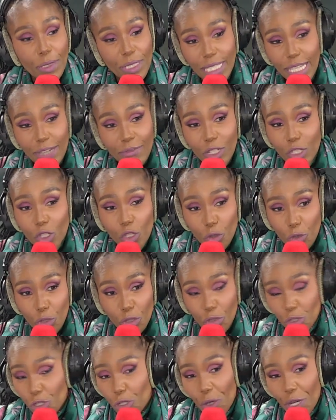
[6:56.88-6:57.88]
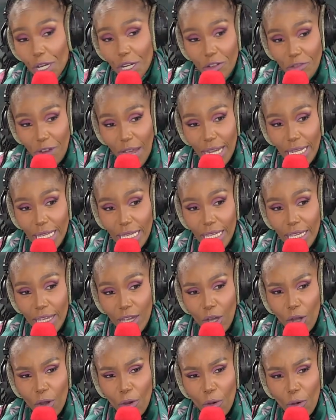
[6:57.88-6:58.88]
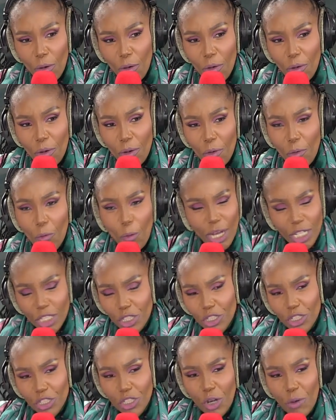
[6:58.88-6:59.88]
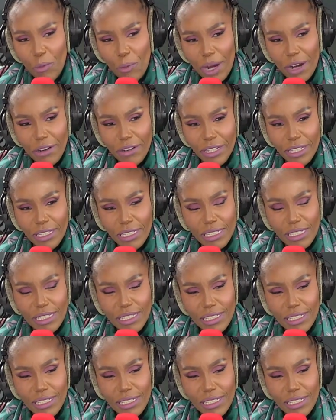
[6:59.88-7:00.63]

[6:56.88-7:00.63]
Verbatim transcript: was given to you during a rally. True. Why should you not wear it?